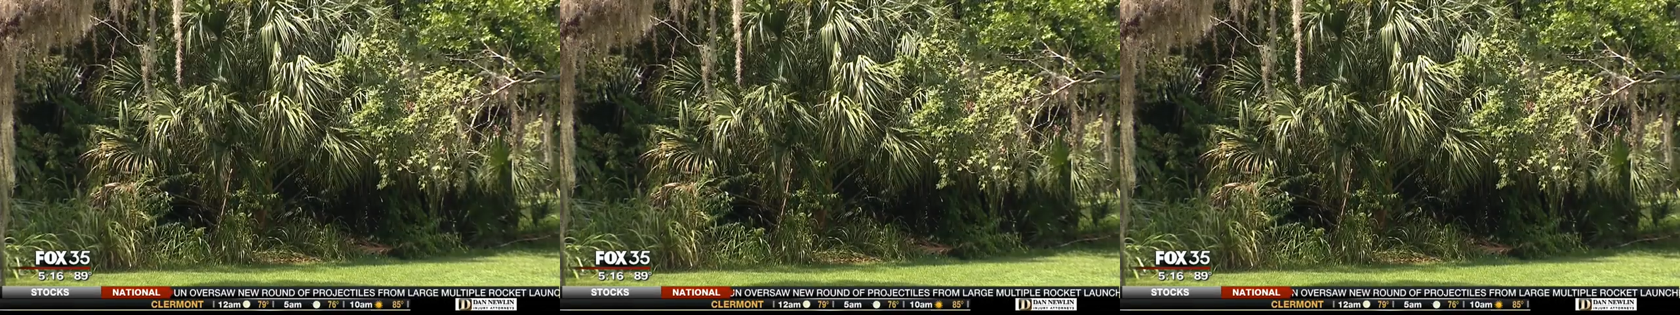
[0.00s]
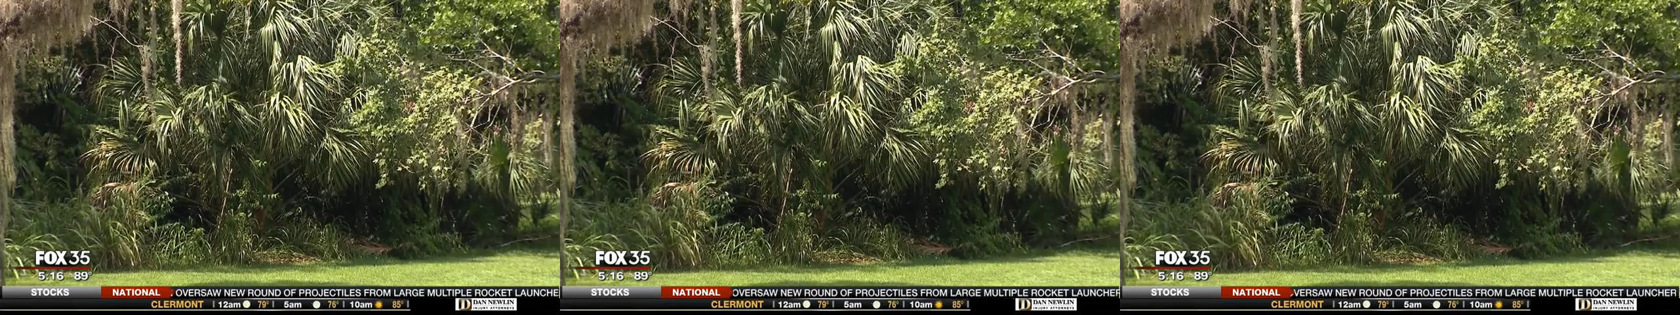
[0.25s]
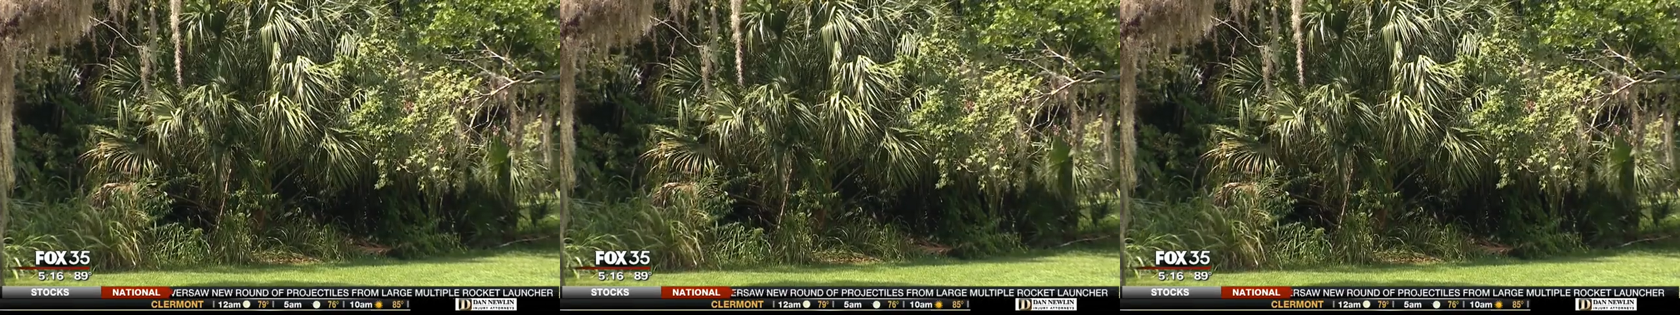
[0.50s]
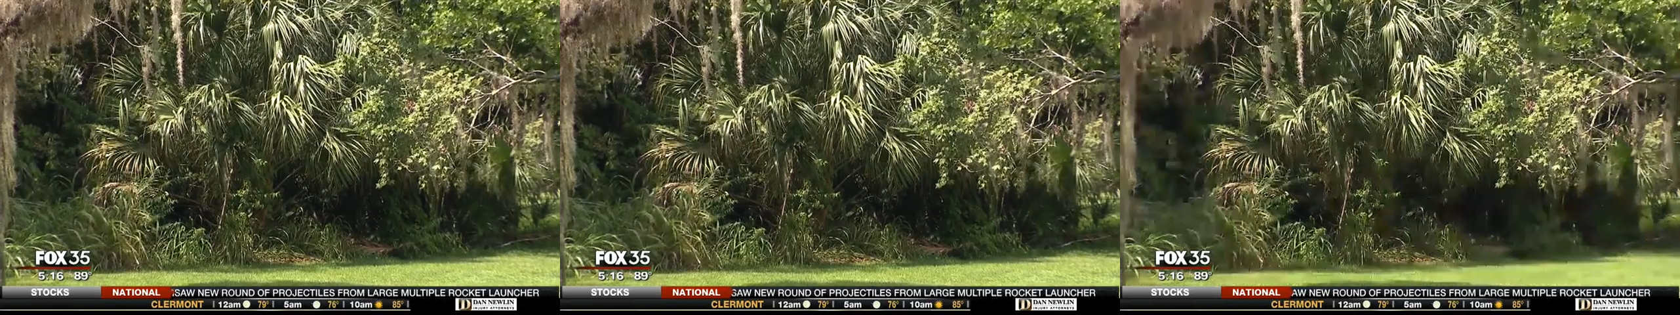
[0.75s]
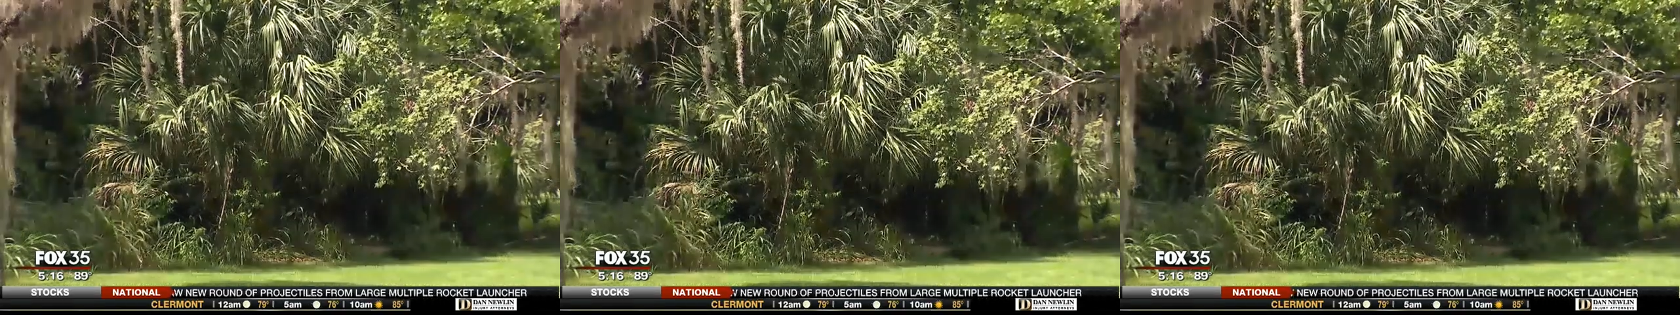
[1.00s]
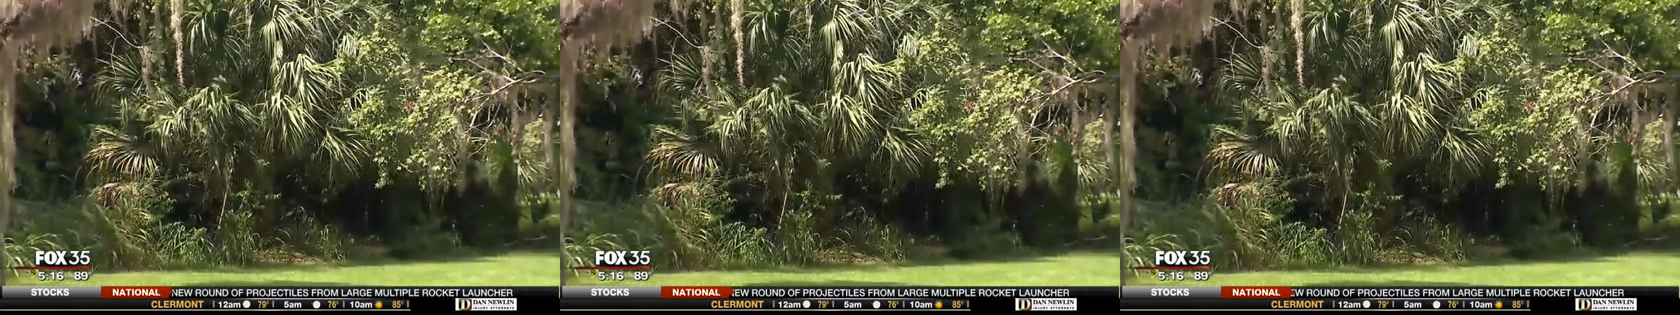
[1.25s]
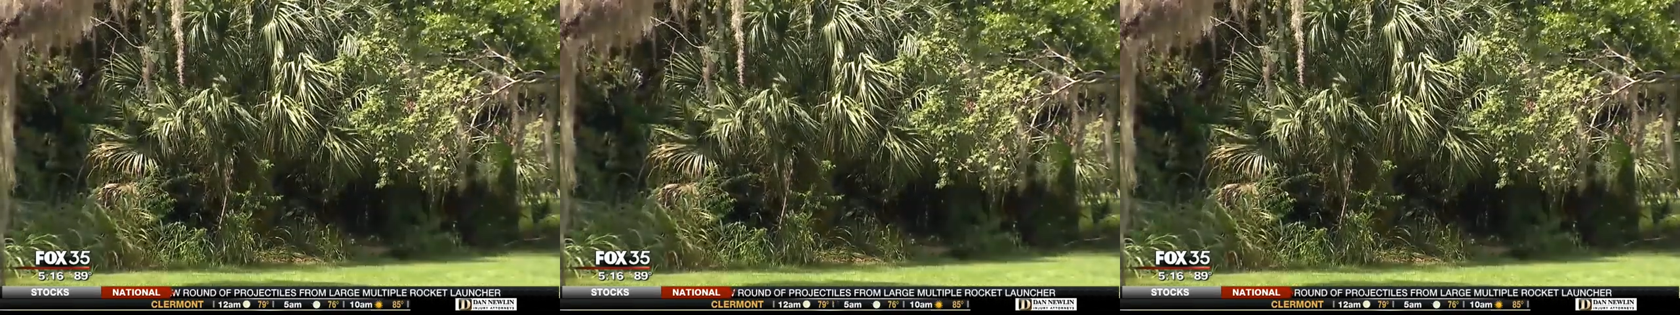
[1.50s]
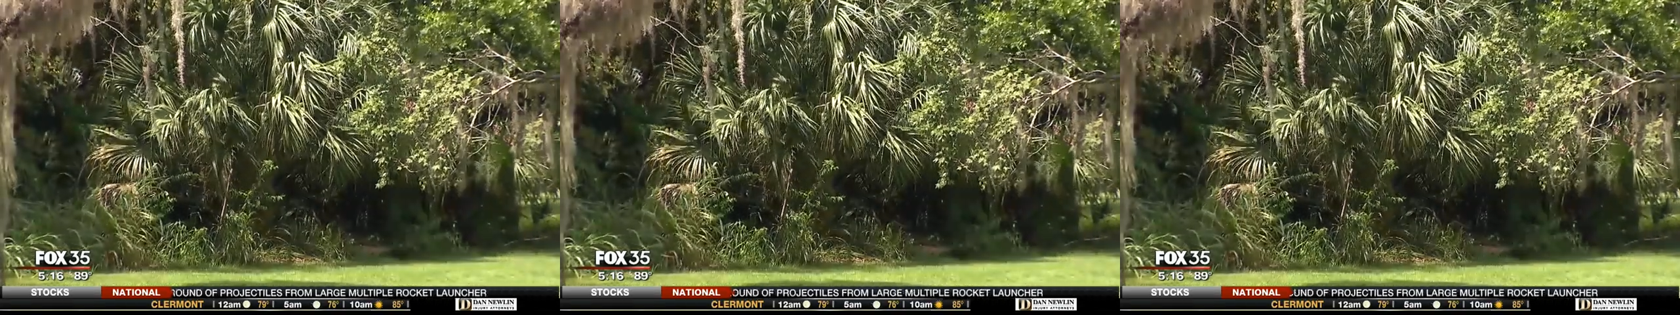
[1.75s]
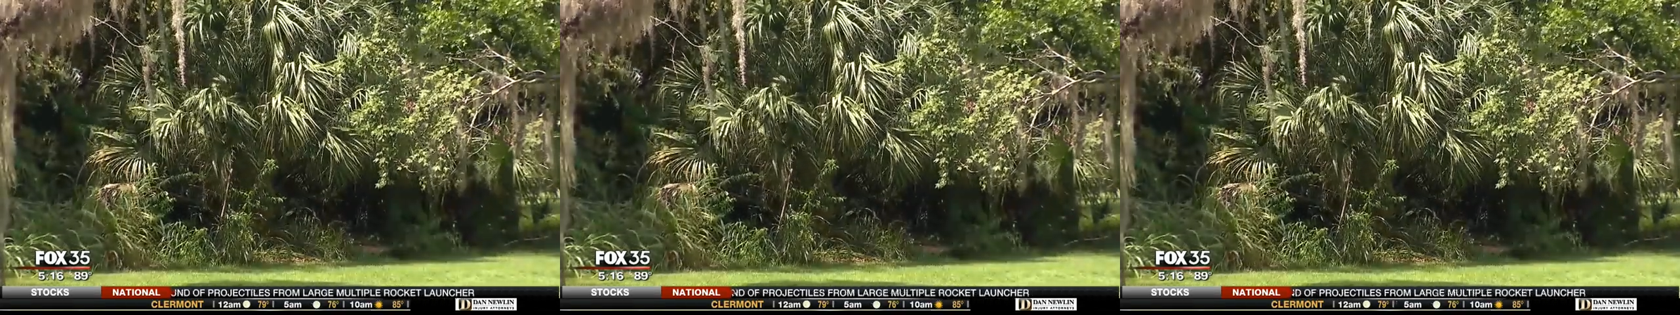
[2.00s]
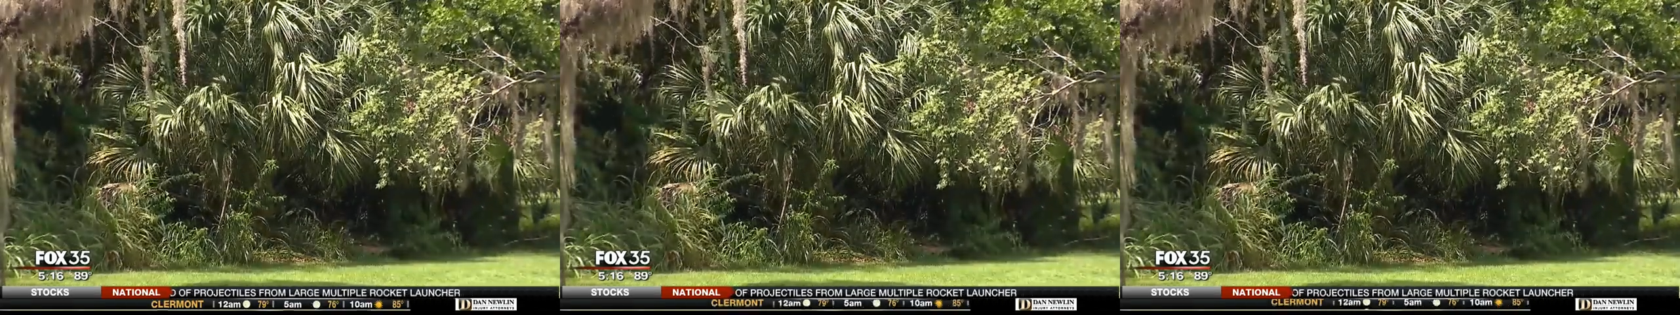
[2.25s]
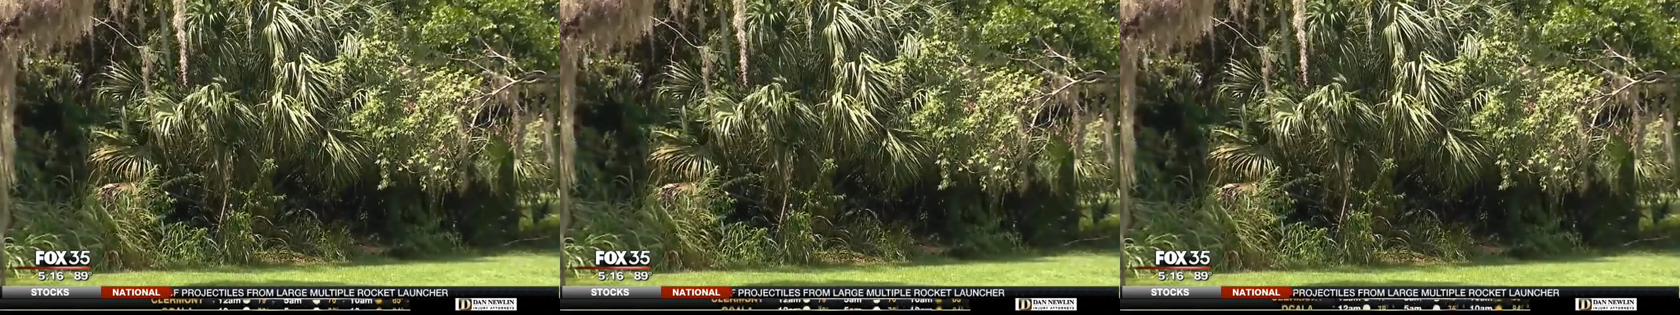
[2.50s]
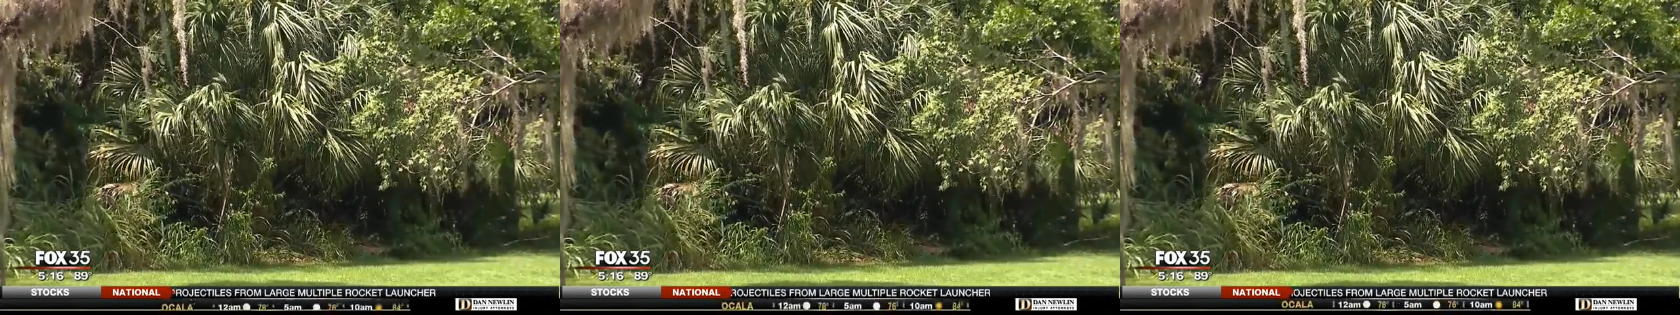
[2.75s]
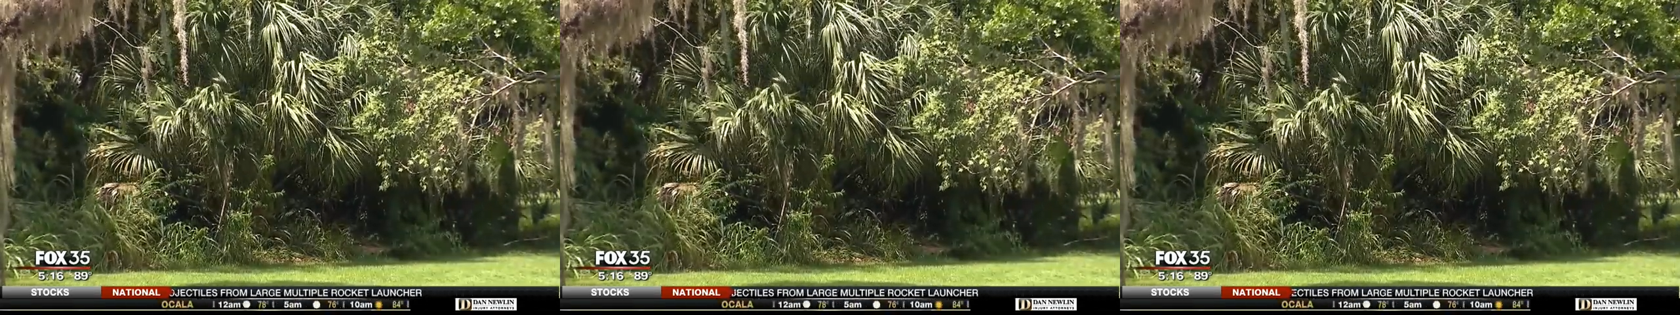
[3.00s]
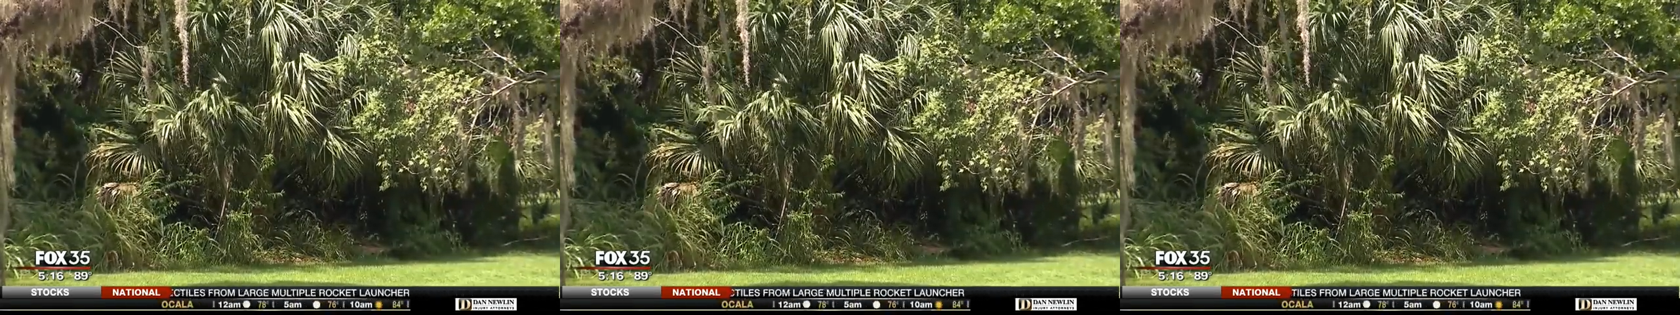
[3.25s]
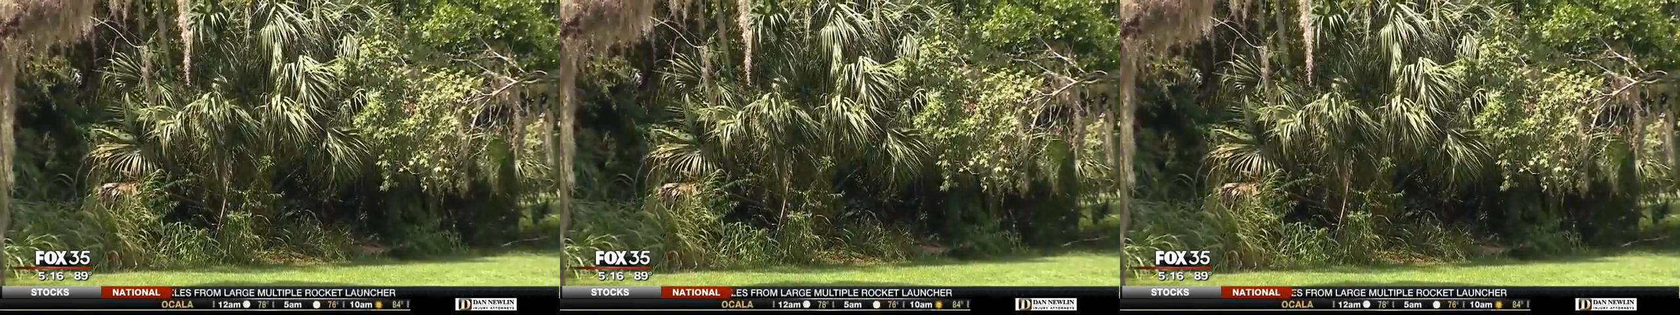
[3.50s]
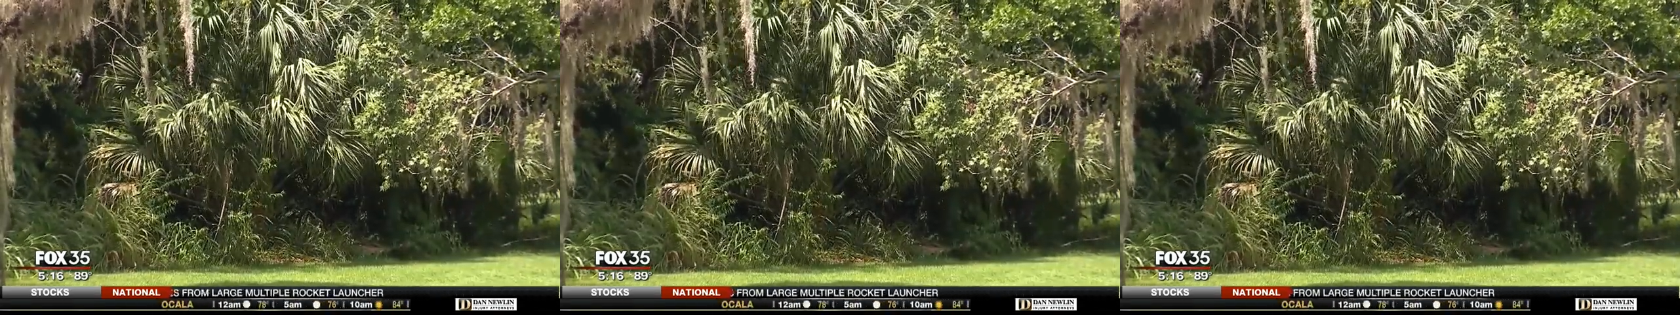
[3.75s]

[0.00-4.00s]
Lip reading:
No face is visible, so there are no lips to read.